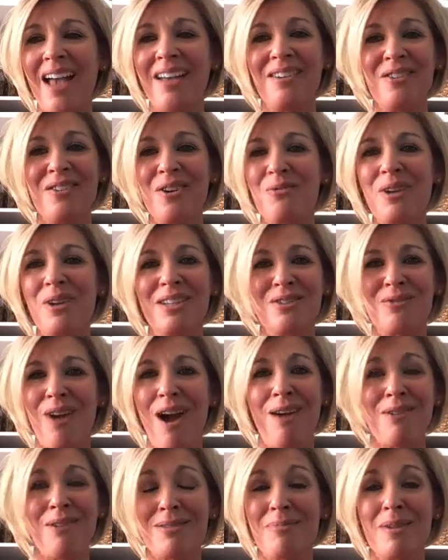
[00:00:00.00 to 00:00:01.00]
don't know what's
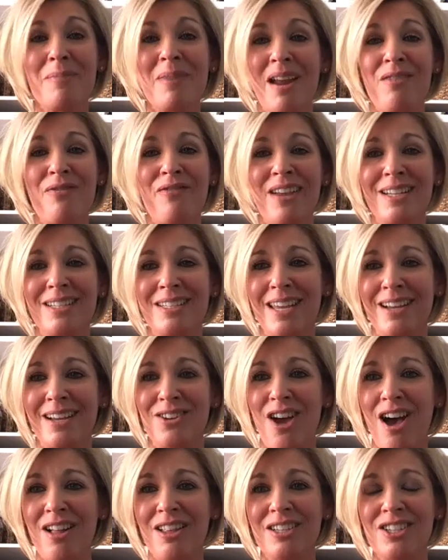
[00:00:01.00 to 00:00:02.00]
wrong with me, but I fight
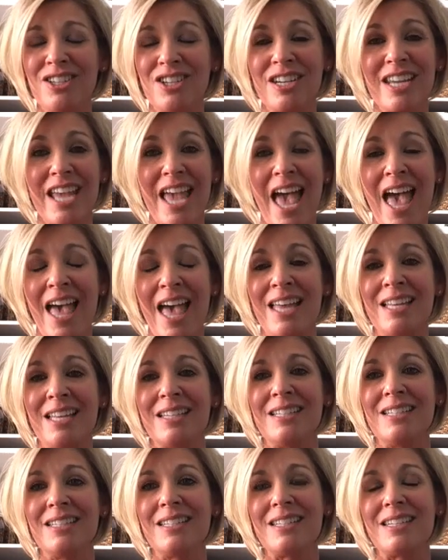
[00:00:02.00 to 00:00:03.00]
technology.
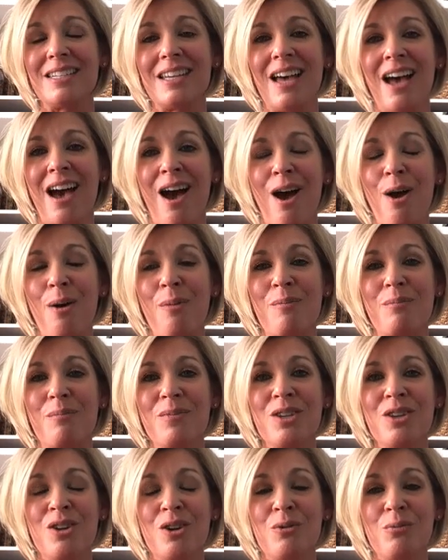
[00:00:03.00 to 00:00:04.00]
And,
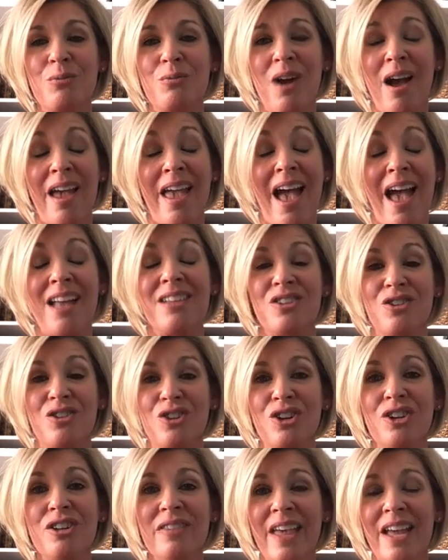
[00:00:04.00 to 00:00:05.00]
I had to
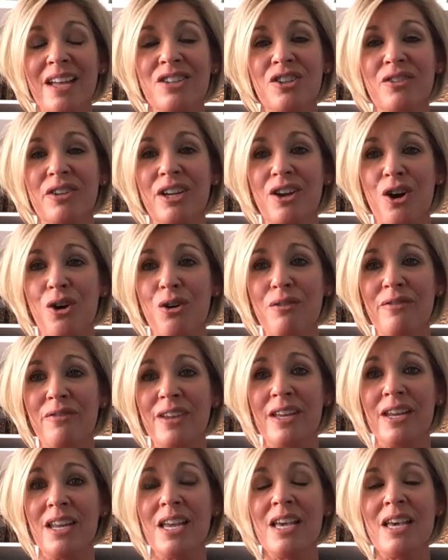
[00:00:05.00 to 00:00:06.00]
learn that during
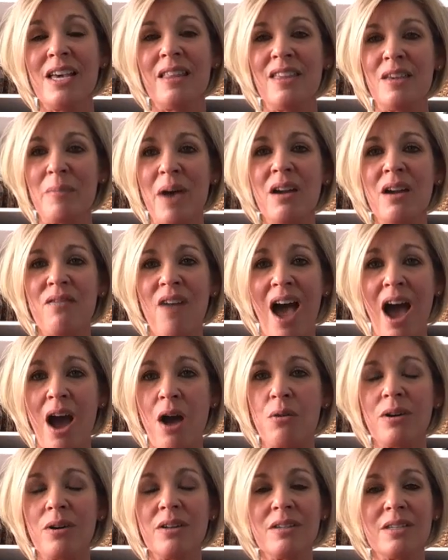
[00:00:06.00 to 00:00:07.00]
COVID. The amount of
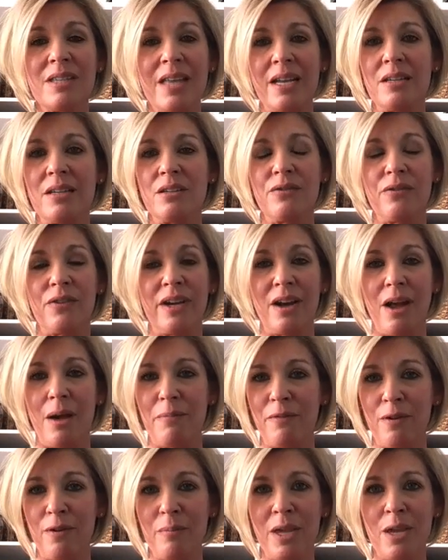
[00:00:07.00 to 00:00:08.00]
hours that has freed
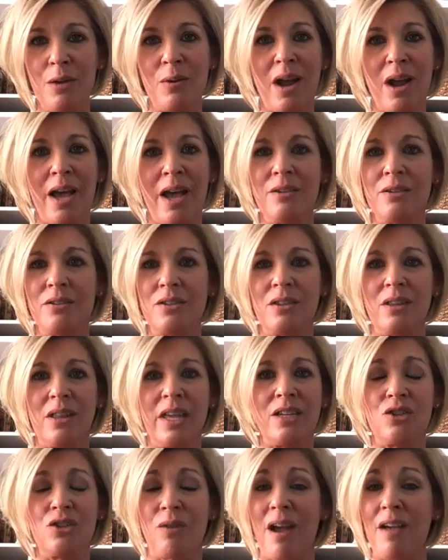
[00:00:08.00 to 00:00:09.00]
up for me when I used
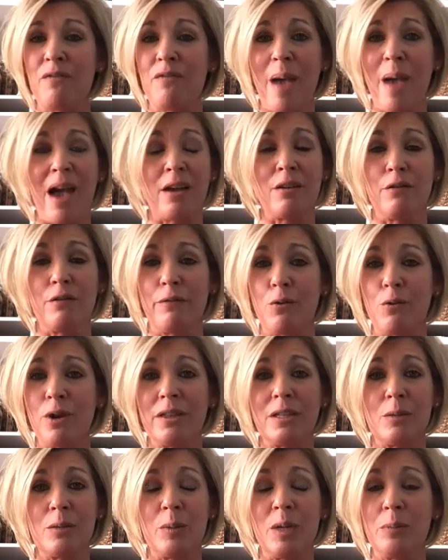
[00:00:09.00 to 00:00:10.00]
to drive back and
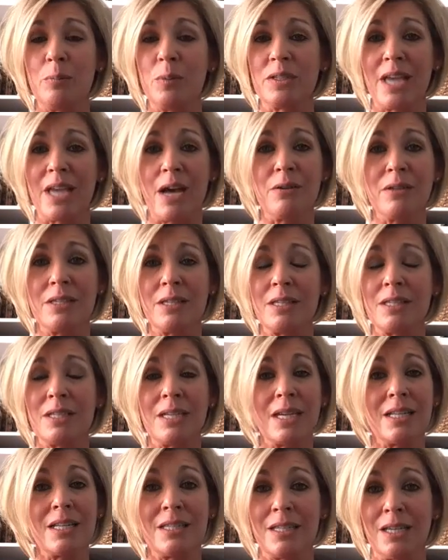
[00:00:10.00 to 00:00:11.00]
forth to people's houses
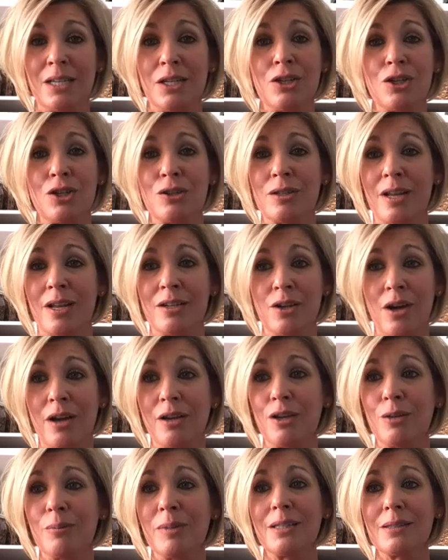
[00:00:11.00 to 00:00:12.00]
to get signatures on
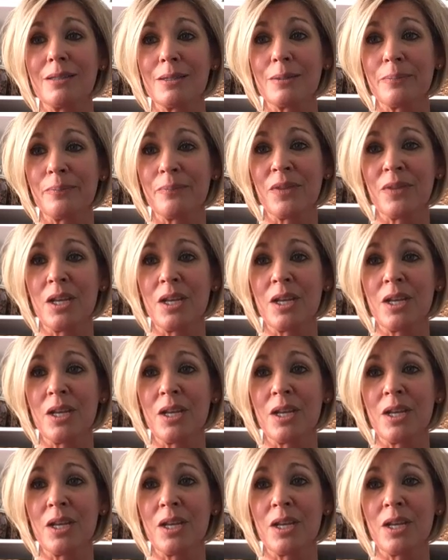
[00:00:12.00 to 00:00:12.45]
documents.